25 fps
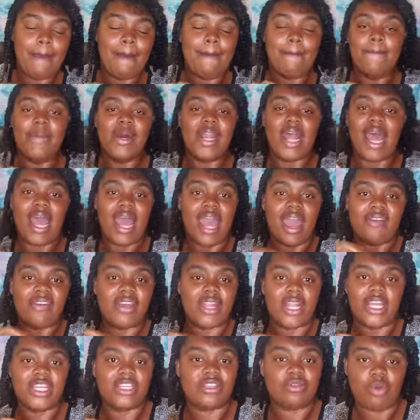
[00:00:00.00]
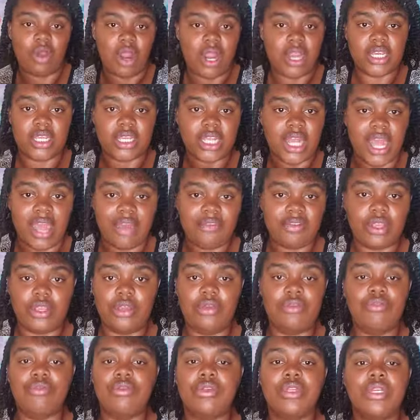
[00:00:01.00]
But I haven't, like, swatched it. I haven't
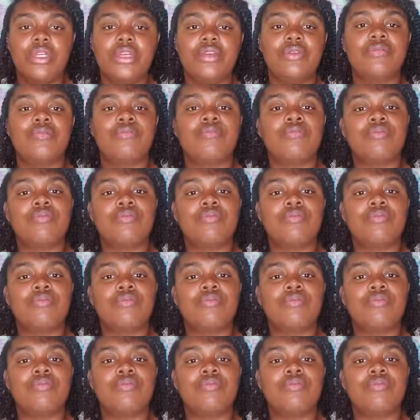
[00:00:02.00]
used it.